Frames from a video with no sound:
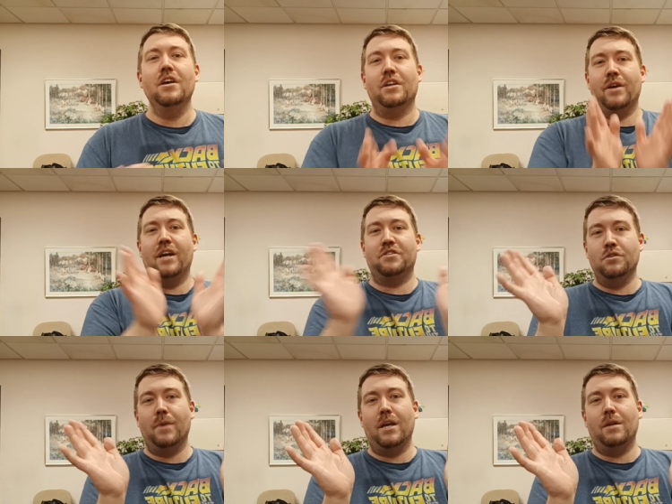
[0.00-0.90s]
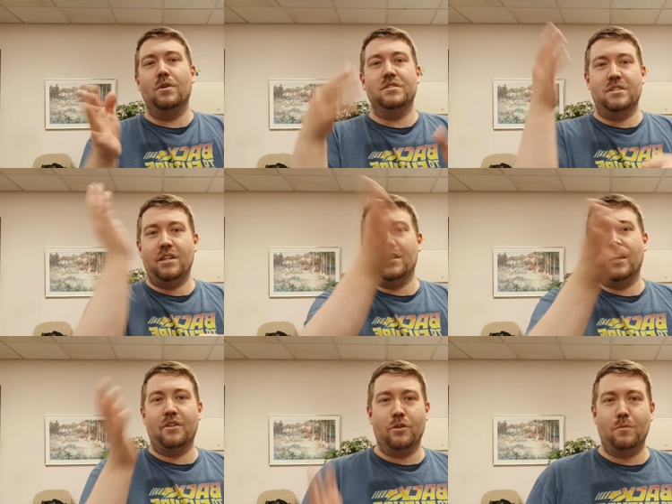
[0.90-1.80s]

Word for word: You had two main ones, and then you got a third